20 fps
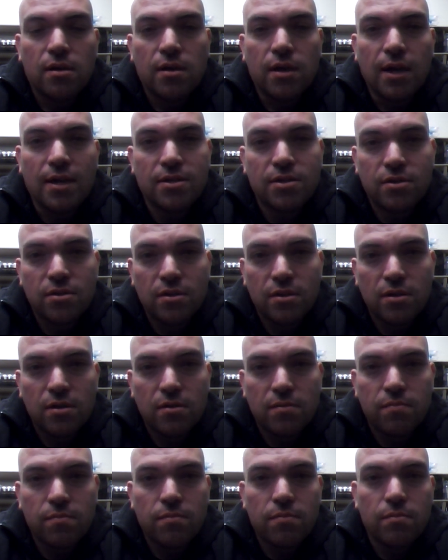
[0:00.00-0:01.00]

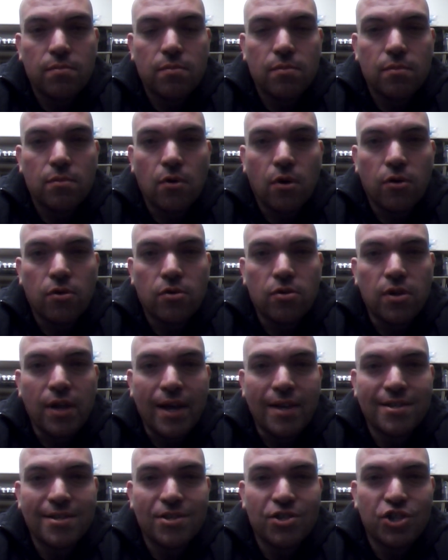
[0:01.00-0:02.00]
Nasser, Arnold
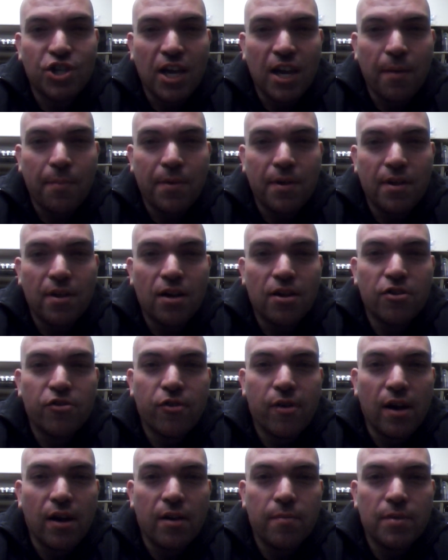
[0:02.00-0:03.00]
Classic champion,
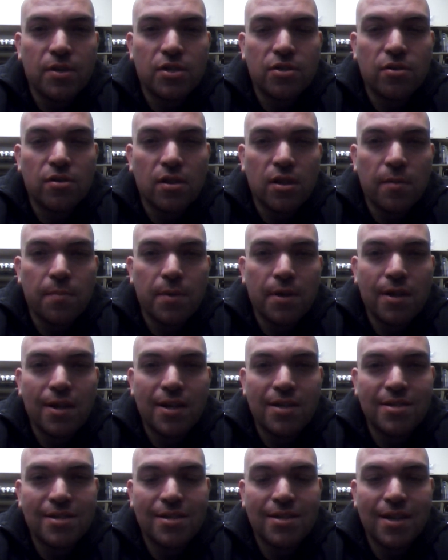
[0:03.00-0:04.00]
uncrowned Mr. Olympia in
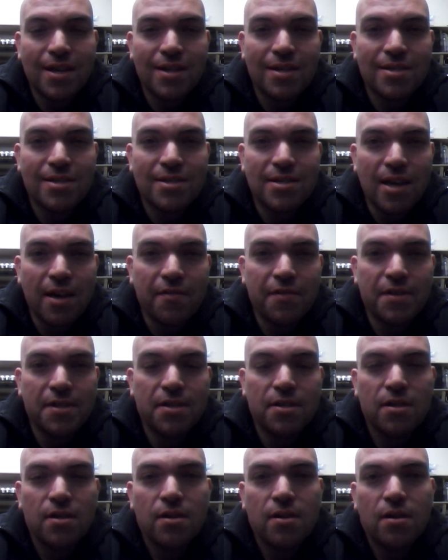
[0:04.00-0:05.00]

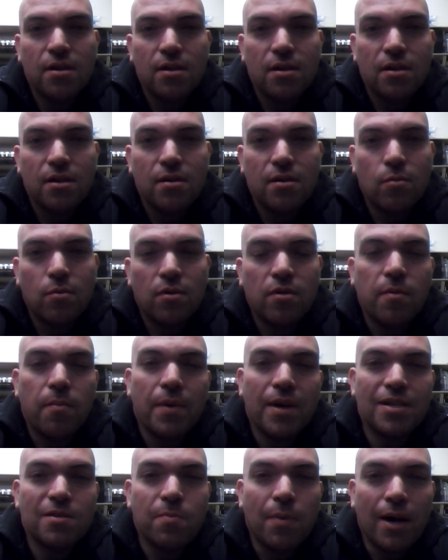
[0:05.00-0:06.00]
1997, one of the
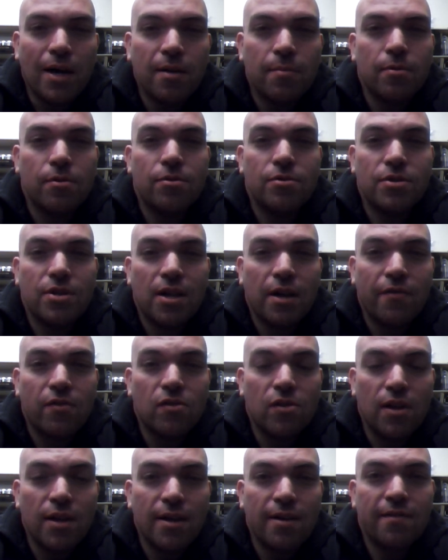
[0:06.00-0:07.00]
best bodybuilders that
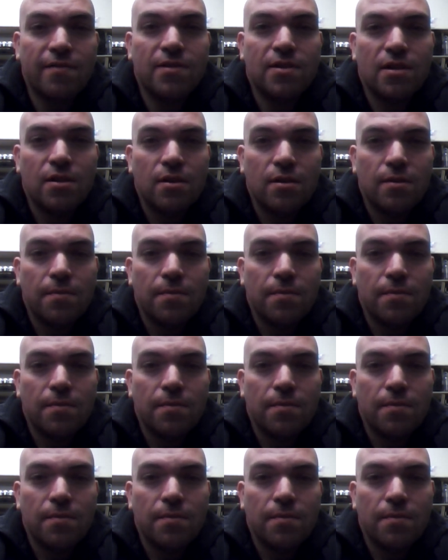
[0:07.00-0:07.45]
ever lived,